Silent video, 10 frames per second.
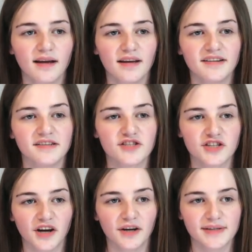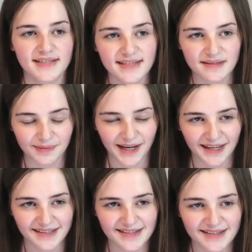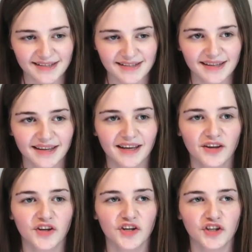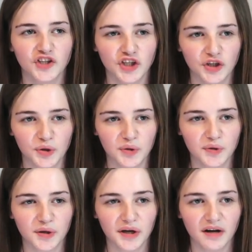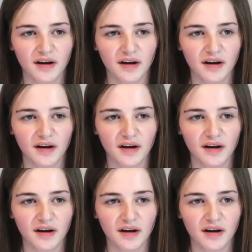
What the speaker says: and you know, a season pass, you